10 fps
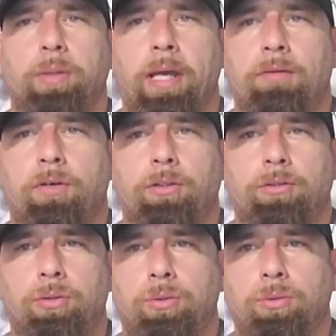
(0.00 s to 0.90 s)
we have our
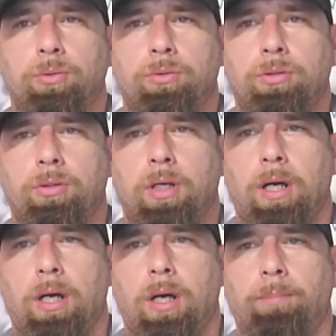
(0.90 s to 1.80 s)
tools.
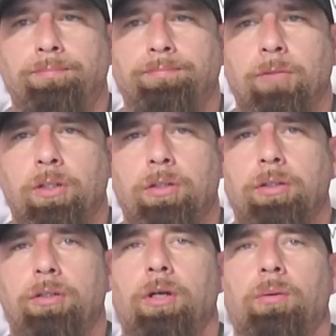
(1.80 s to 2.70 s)
I
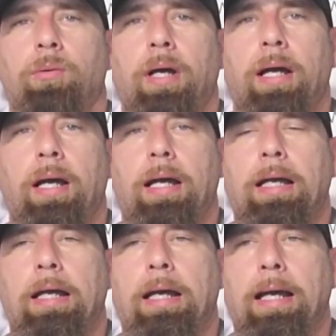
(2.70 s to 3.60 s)

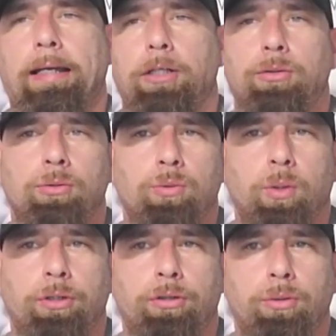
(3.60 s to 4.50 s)
got to use the
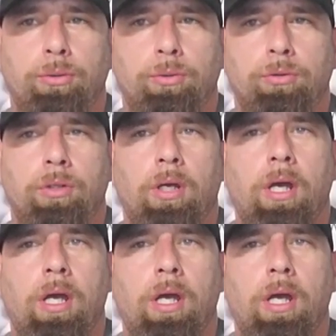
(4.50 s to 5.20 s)
word tools.